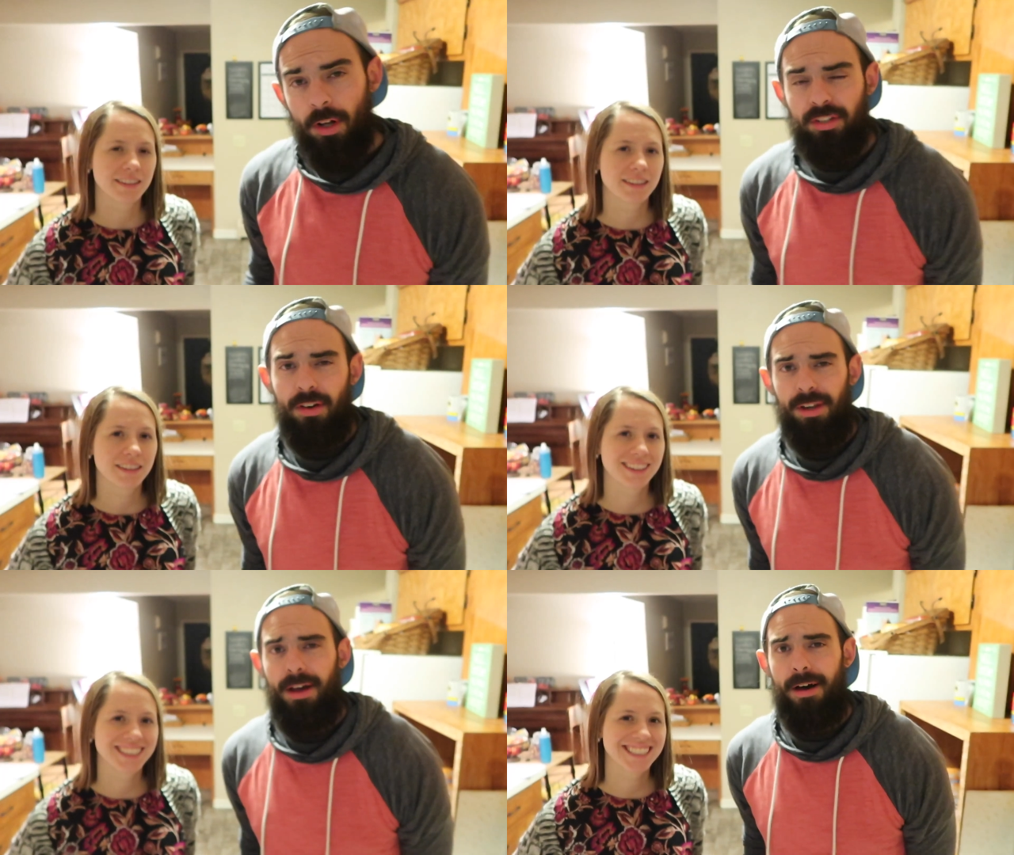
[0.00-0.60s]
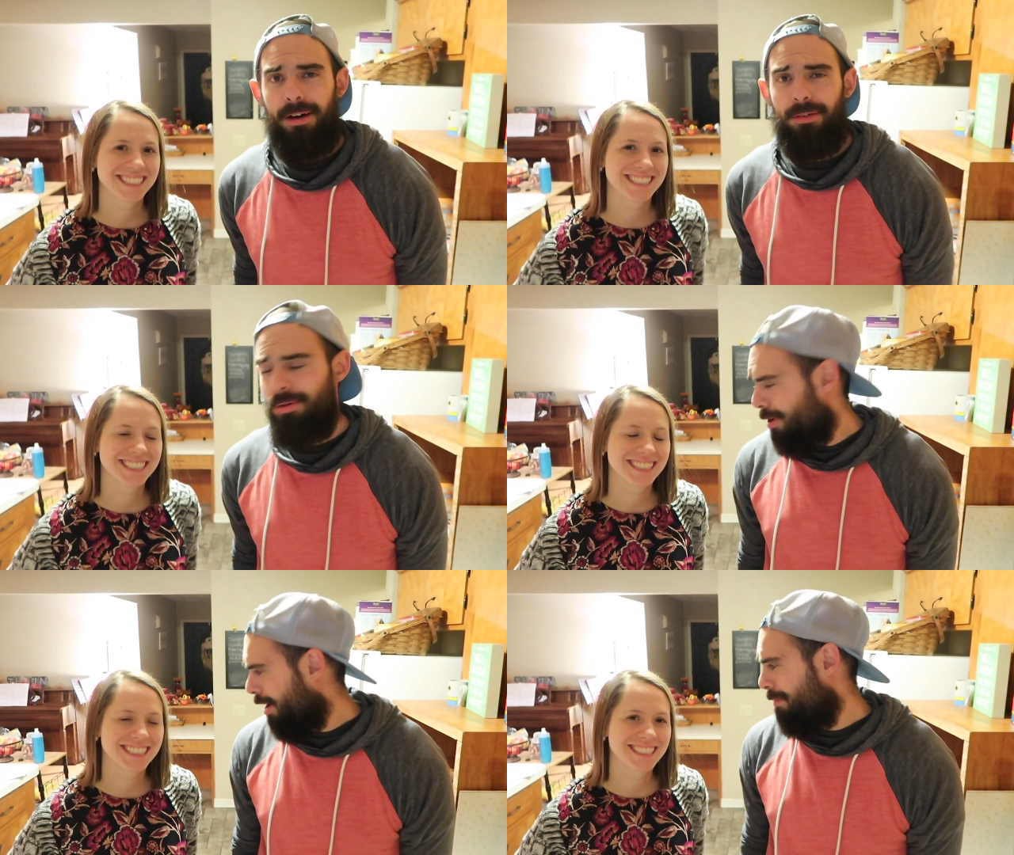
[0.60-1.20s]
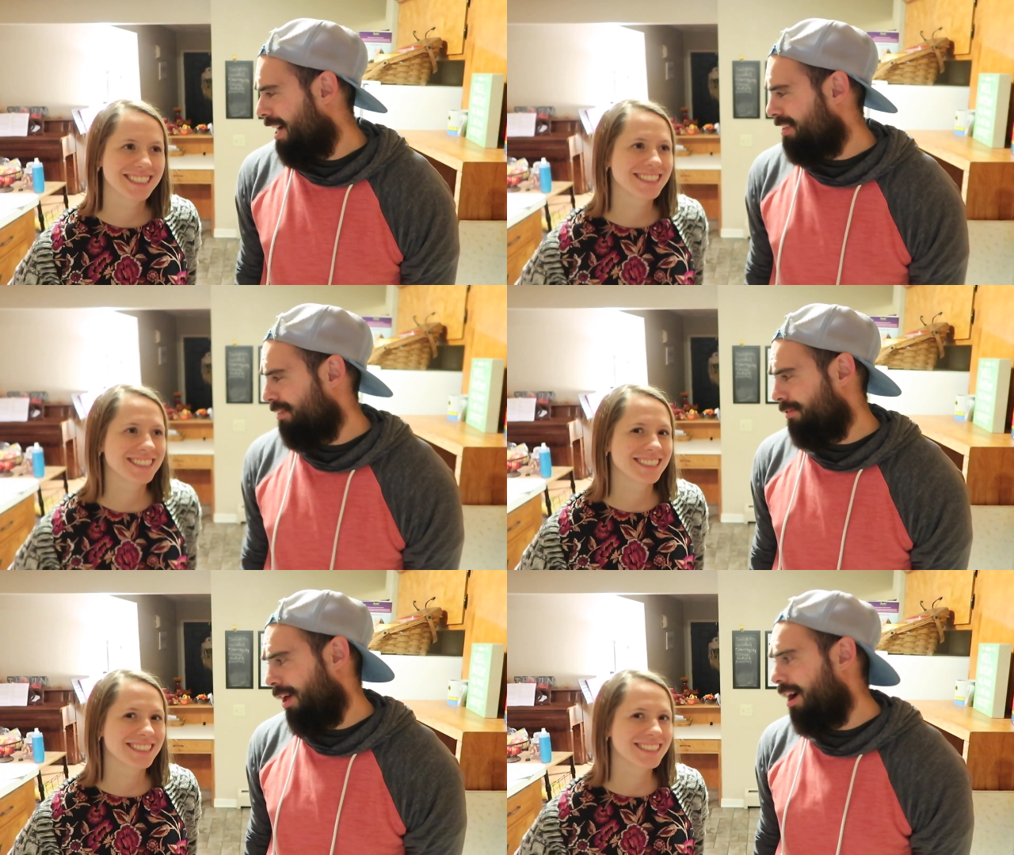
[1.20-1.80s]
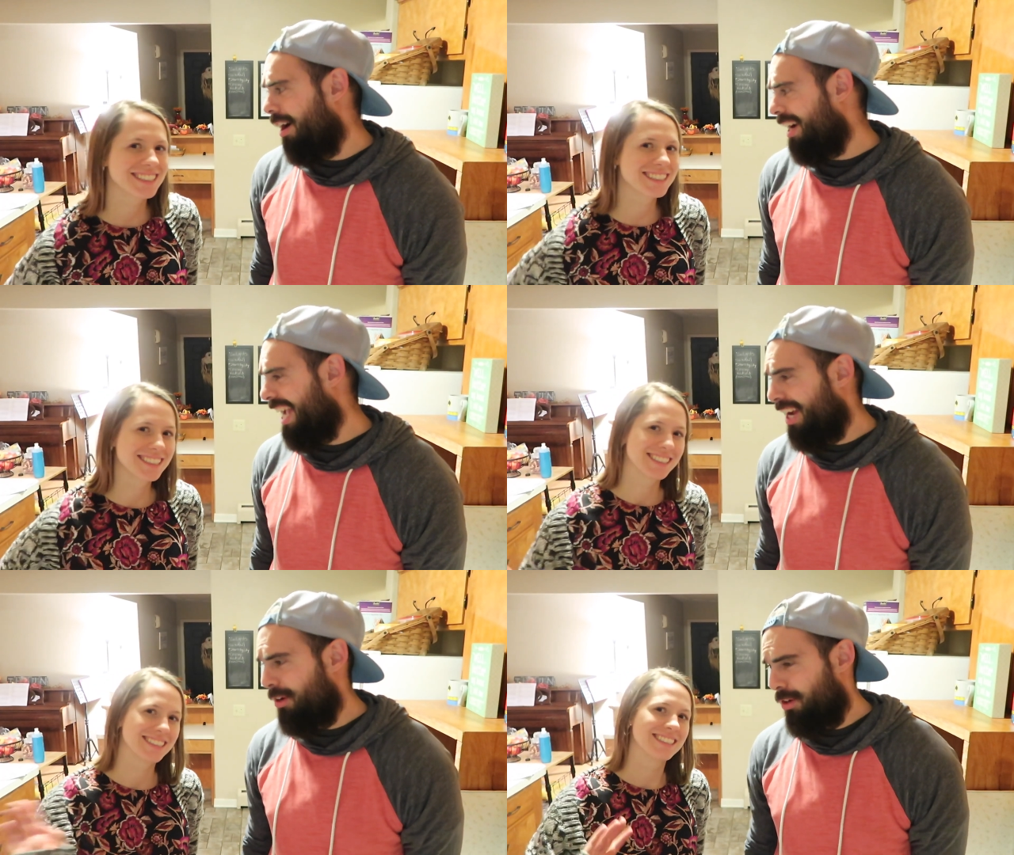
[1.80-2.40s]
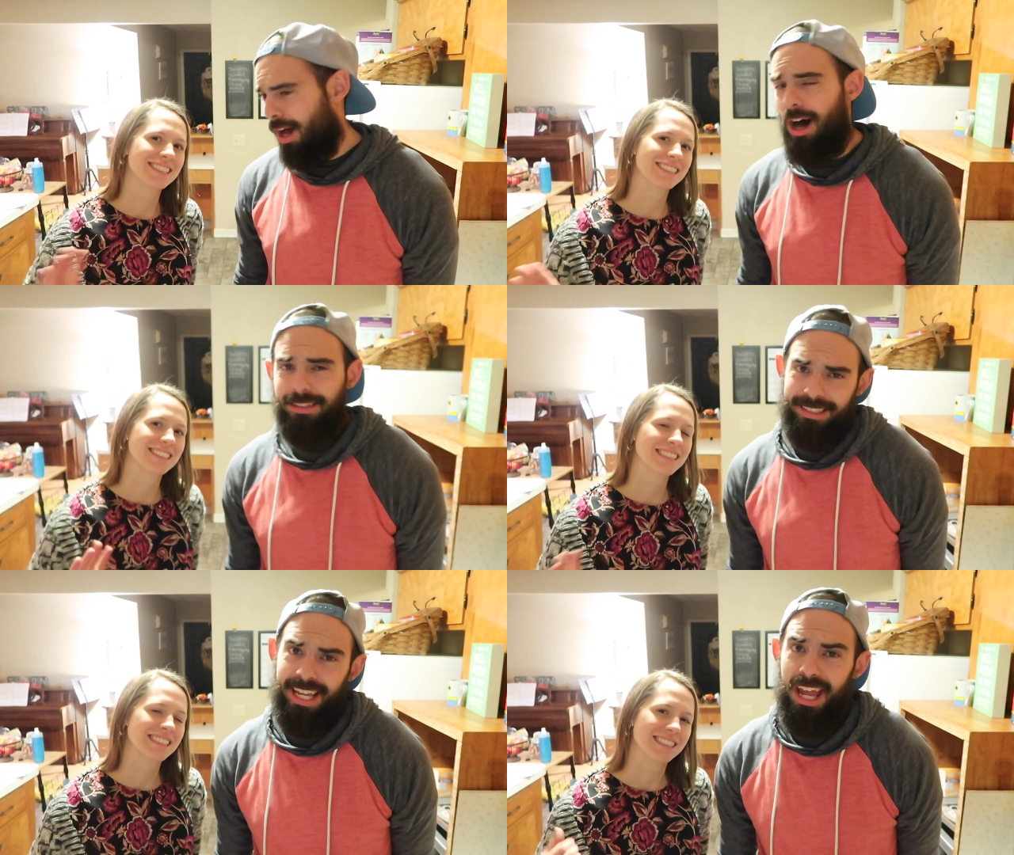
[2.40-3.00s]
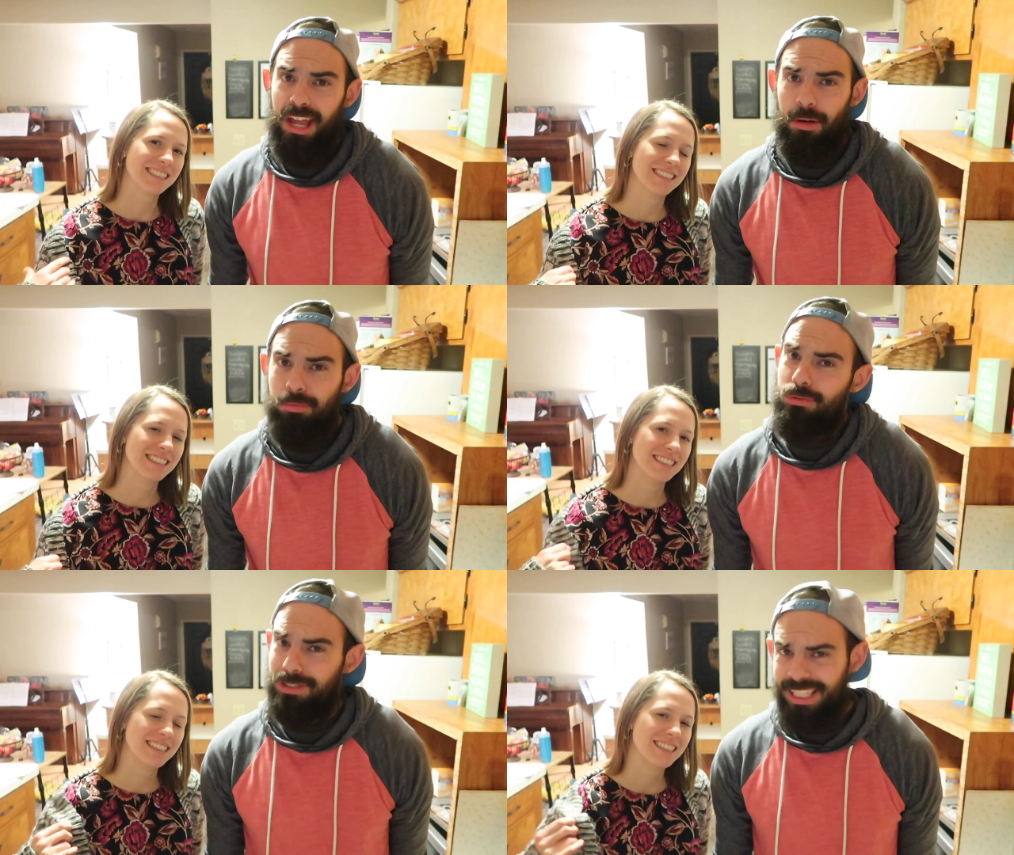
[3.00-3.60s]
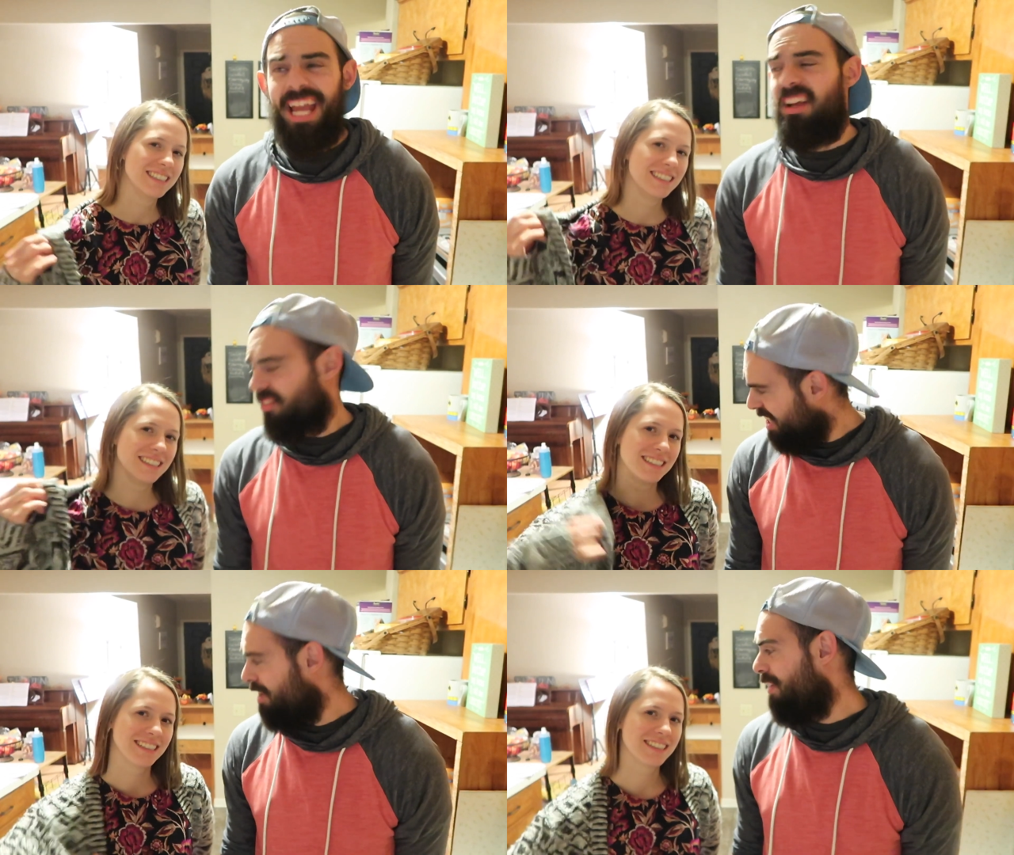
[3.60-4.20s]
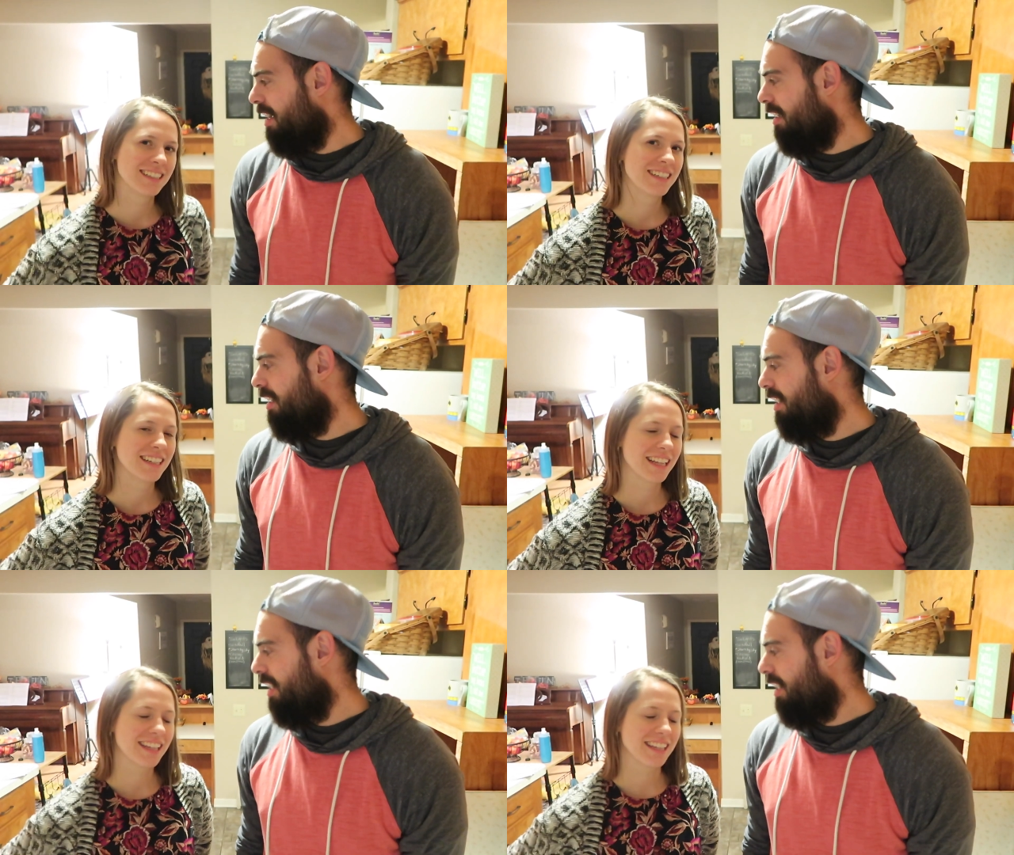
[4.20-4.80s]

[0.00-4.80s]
Speaker 1: What's going on? Welcome back to the vlog. And uh, today was Thanksgiving.